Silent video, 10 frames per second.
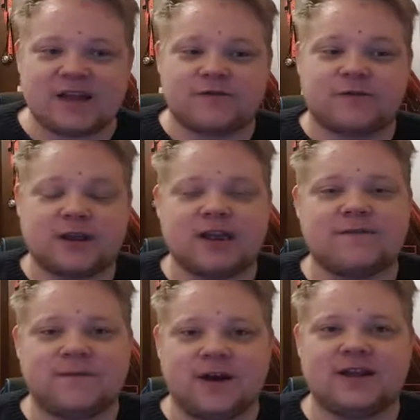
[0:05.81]
I freaking
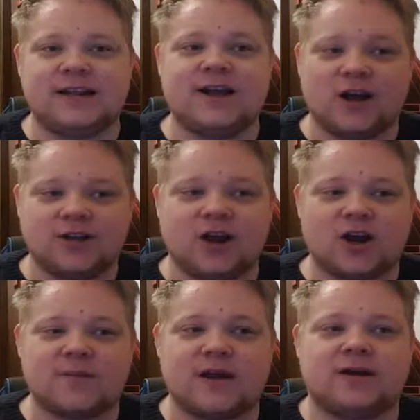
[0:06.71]
finally got
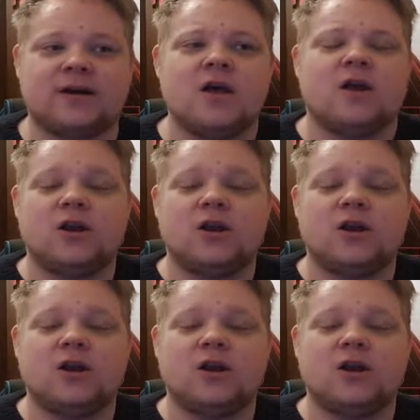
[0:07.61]
Dark Matter.